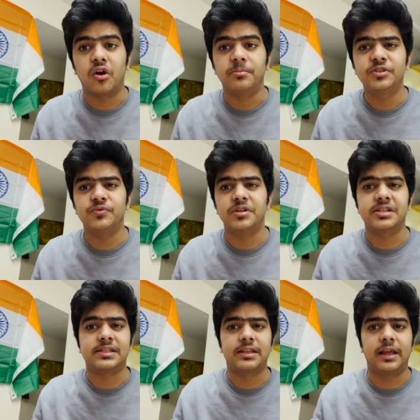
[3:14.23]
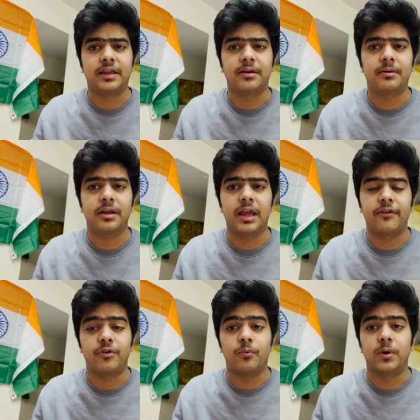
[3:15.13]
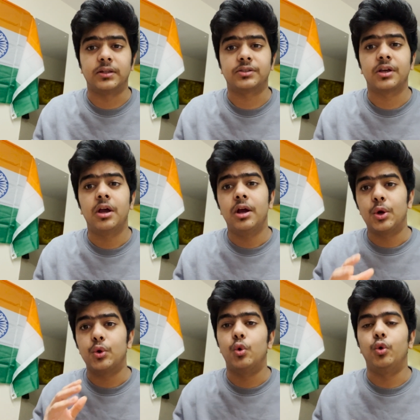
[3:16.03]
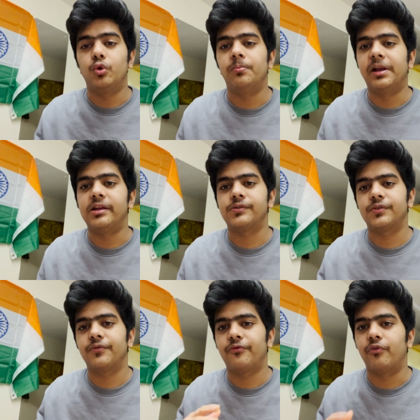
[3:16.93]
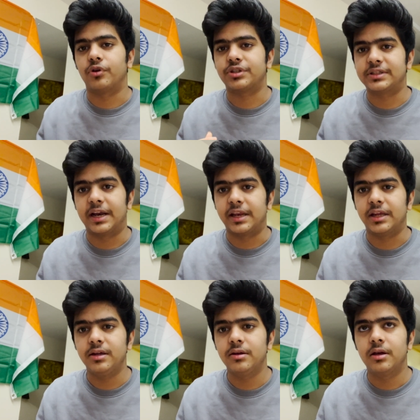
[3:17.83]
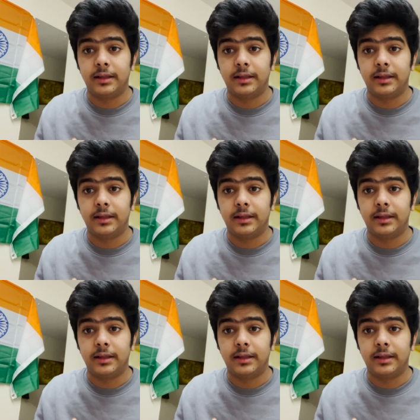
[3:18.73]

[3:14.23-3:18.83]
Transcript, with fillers: Commons, which is like everyone's go-to place for studying,